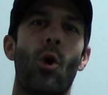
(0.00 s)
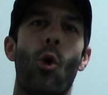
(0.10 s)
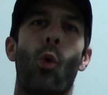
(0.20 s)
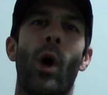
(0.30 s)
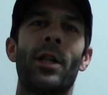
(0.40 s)

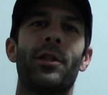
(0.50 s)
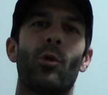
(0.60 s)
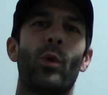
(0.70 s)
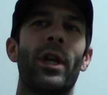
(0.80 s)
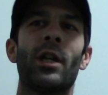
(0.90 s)
Once a
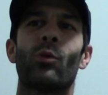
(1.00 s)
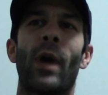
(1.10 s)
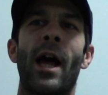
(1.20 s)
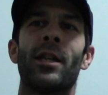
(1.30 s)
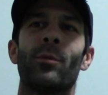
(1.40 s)
week,
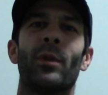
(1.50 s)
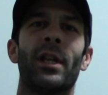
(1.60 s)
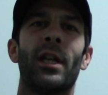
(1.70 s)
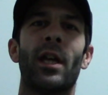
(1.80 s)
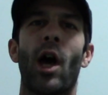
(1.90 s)

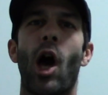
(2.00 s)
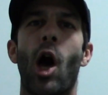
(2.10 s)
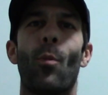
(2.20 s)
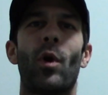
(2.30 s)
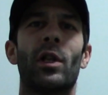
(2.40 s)
randomly,
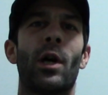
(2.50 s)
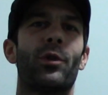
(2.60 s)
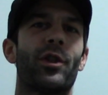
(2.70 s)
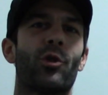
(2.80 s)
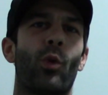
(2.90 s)
I'll pull
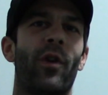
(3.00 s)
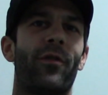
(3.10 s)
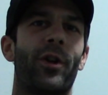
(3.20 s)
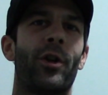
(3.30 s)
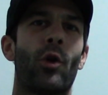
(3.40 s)
out the
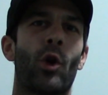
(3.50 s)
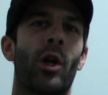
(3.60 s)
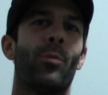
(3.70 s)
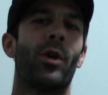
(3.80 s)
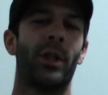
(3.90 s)
Swiffer or
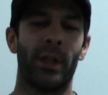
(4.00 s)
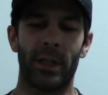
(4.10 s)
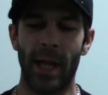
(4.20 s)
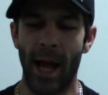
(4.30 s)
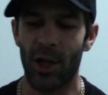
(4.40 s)
I'll put an
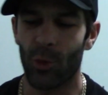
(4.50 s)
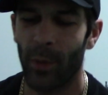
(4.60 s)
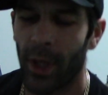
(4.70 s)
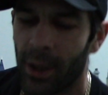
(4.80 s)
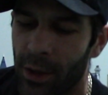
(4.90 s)

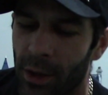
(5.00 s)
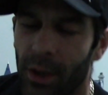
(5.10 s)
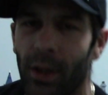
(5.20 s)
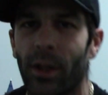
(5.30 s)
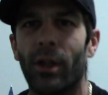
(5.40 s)
attachment
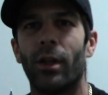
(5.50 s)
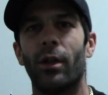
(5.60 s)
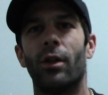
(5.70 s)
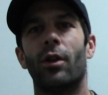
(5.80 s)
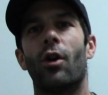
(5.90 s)

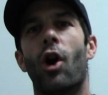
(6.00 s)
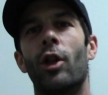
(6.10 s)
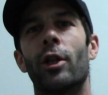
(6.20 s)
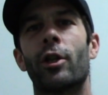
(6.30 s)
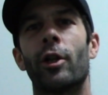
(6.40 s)

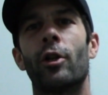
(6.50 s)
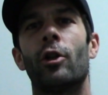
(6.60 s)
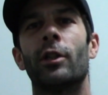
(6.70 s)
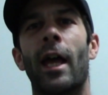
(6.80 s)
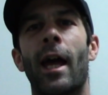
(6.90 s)
on the good
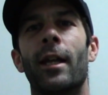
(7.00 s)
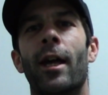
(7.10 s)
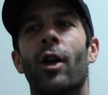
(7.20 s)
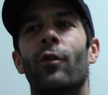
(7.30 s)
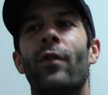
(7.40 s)
old
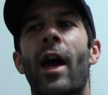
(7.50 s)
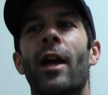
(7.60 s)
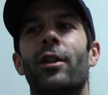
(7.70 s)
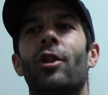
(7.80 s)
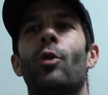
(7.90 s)
handheld
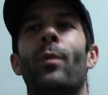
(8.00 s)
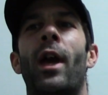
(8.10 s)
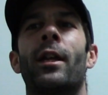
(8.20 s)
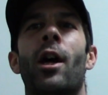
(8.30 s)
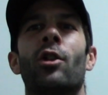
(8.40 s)
vacuum
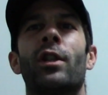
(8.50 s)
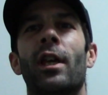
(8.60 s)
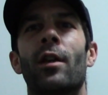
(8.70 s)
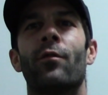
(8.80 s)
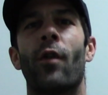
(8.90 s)
and I'll
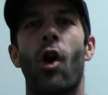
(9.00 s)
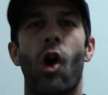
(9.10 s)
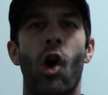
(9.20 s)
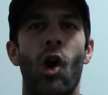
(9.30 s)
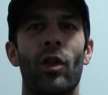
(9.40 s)
give
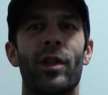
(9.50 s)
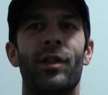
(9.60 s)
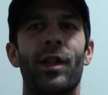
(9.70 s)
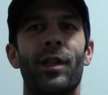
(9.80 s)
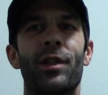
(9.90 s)
all the
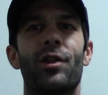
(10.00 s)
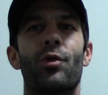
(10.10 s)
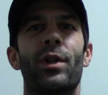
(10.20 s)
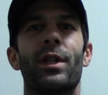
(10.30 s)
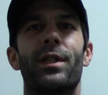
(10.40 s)
city
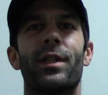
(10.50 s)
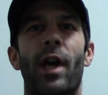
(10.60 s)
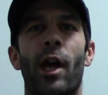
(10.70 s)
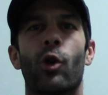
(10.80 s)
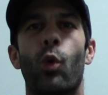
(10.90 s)
streets
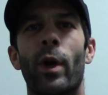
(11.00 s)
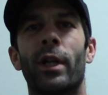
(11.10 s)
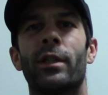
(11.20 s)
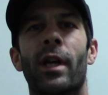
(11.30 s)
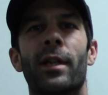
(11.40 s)
a
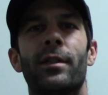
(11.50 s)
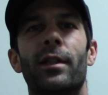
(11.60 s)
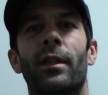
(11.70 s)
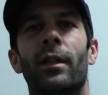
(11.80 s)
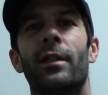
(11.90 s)
quick
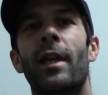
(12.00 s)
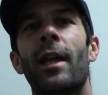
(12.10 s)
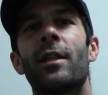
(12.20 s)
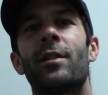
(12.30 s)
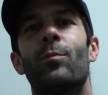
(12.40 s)
dusting. It
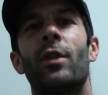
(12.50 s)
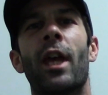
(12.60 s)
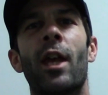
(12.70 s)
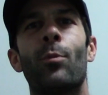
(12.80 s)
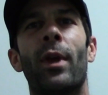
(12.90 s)
takes
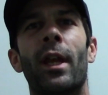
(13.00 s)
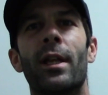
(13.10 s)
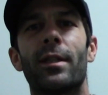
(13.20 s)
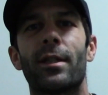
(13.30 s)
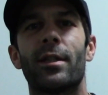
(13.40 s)
10
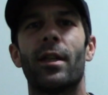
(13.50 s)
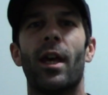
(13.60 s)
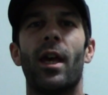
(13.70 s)
minutes.